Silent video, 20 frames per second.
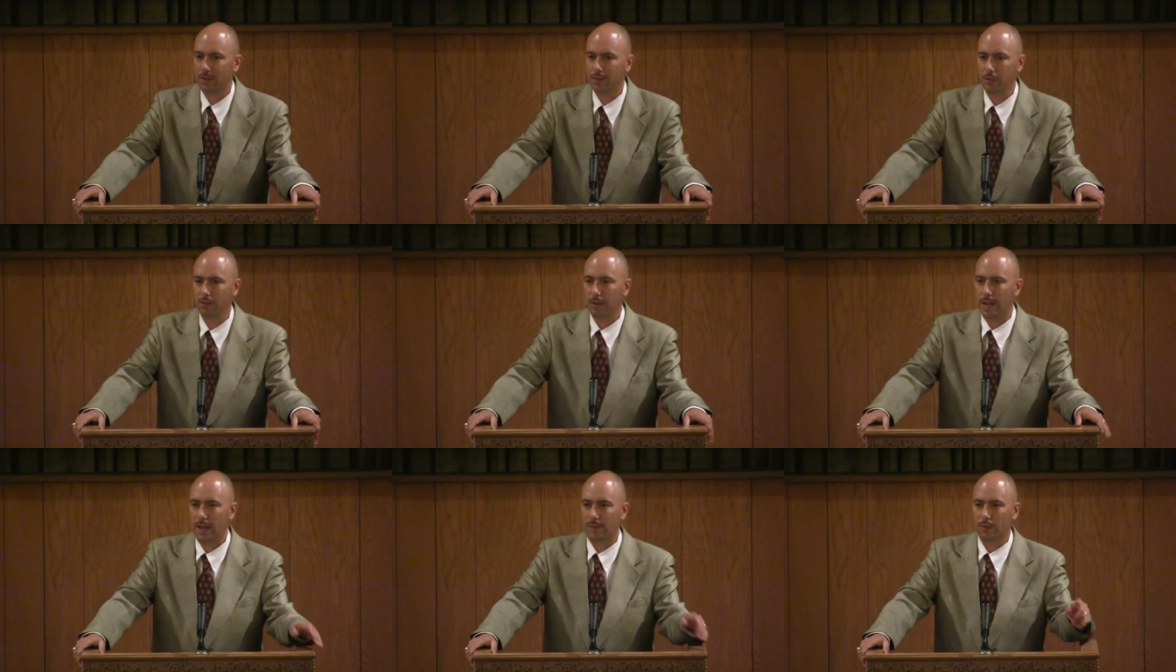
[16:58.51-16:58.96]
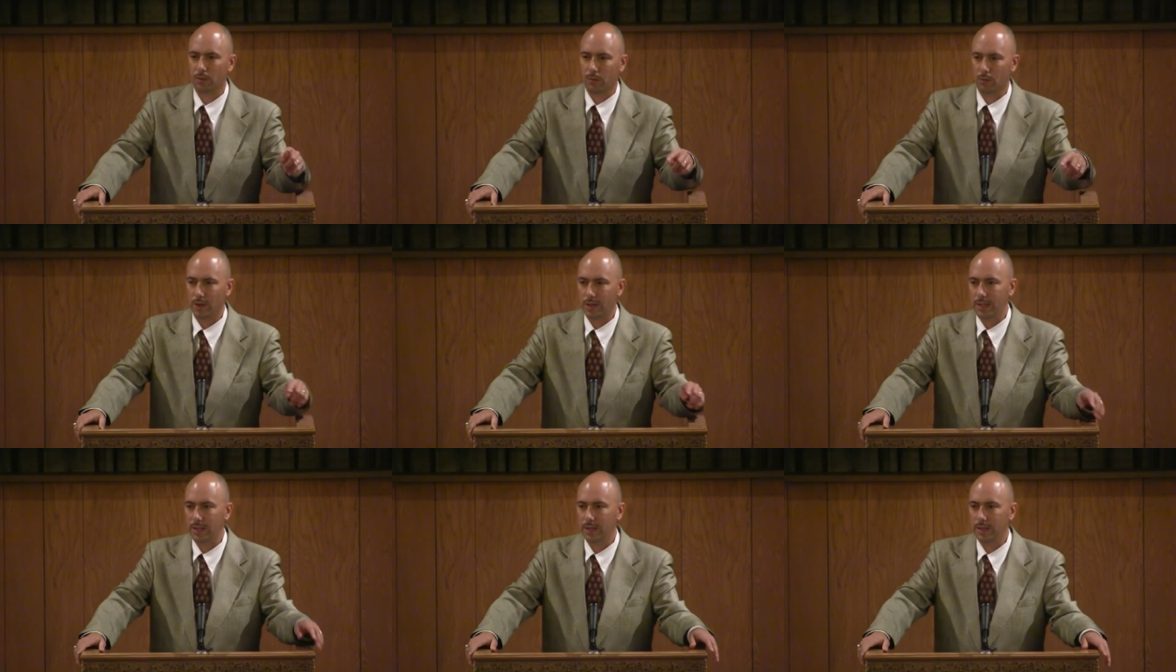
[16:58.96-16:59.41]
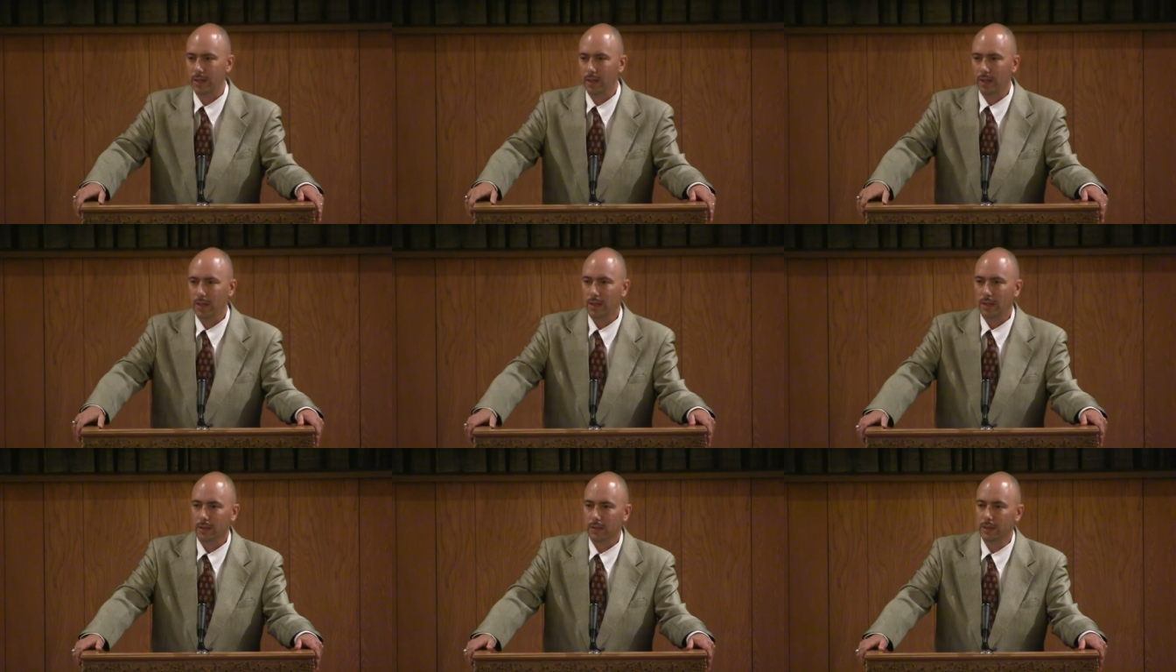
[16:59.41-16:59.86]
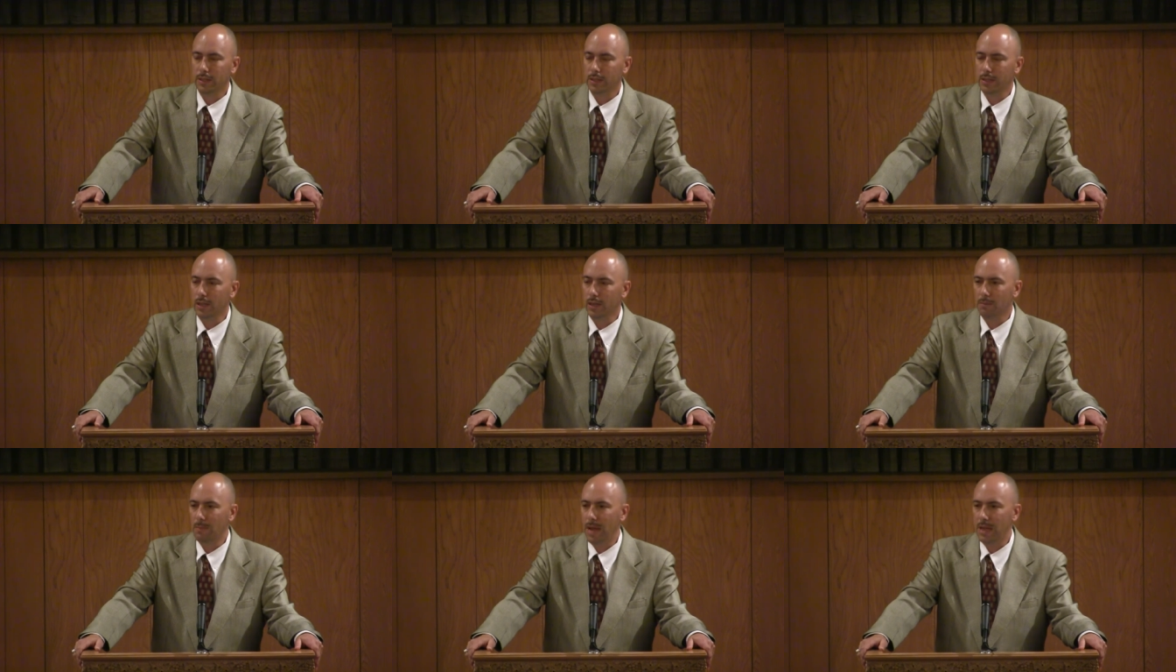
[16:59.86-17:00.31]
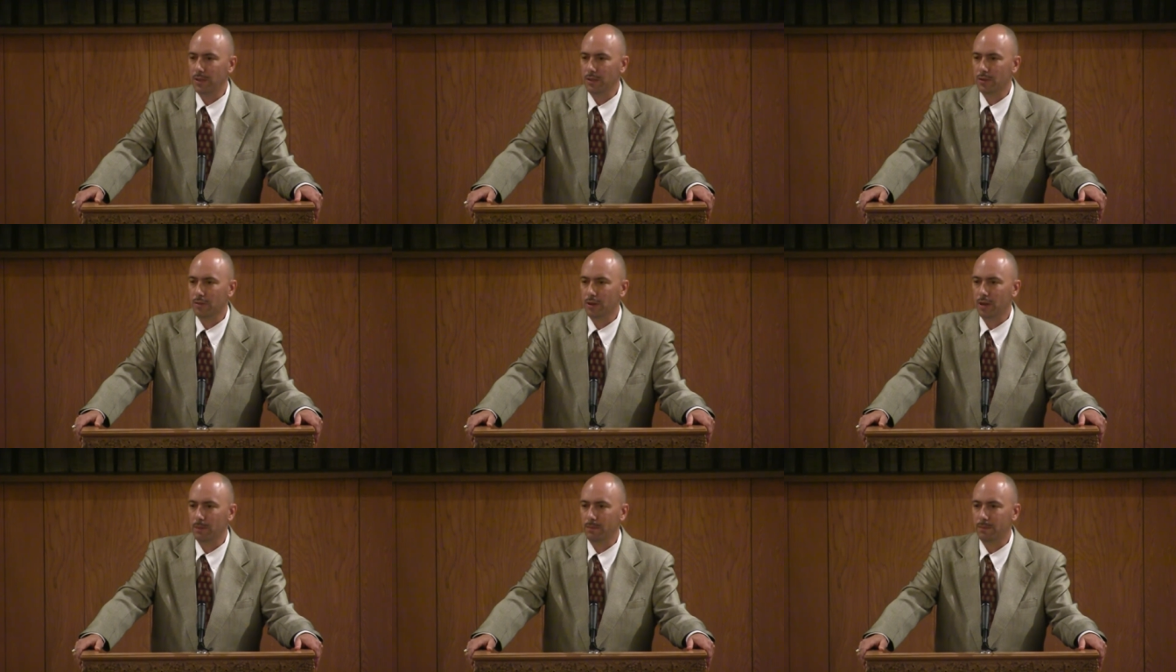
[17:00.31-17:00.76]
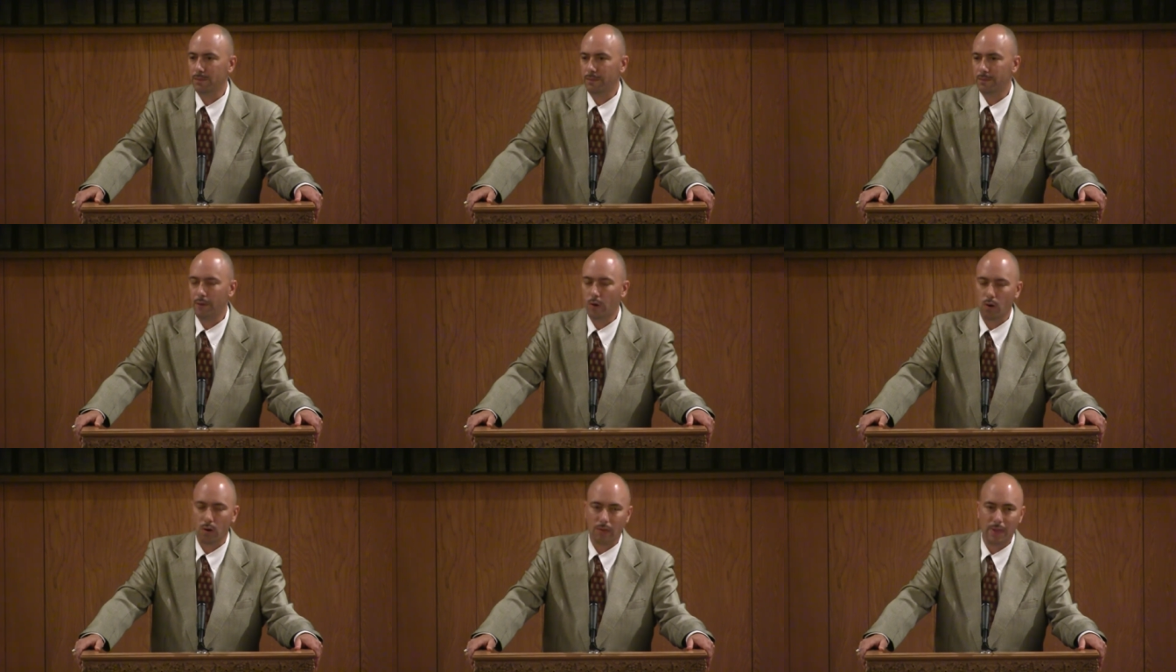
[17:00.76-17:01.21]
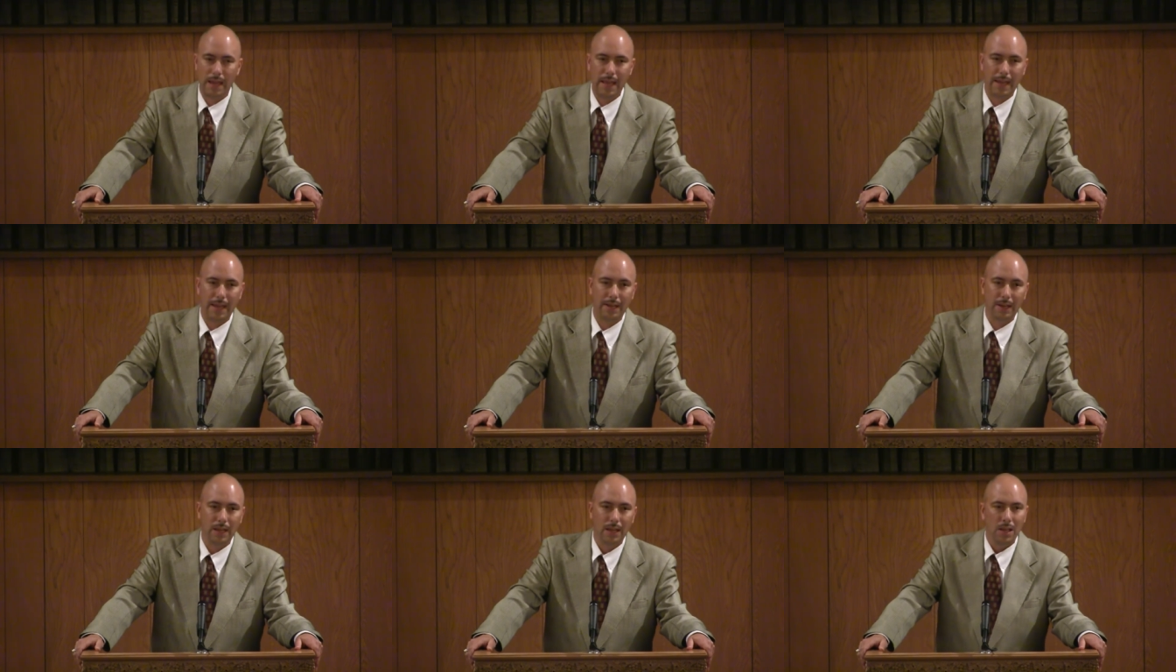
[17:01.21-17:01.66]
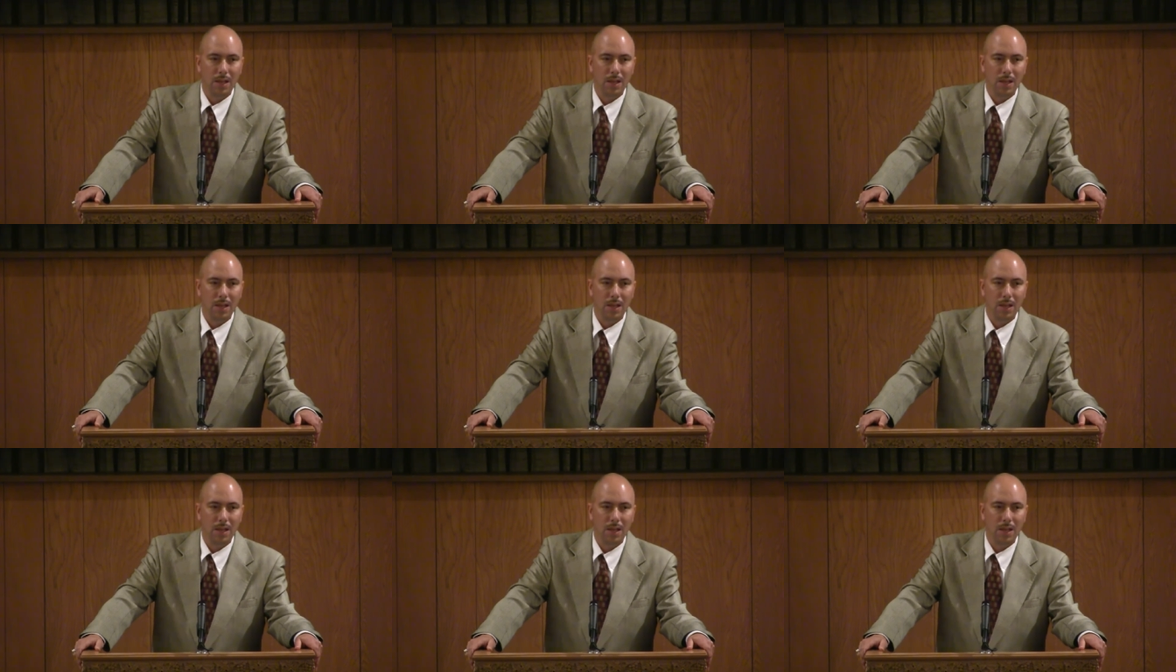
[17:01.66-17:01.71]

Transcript: You'll have to read the uh, manuscript for that.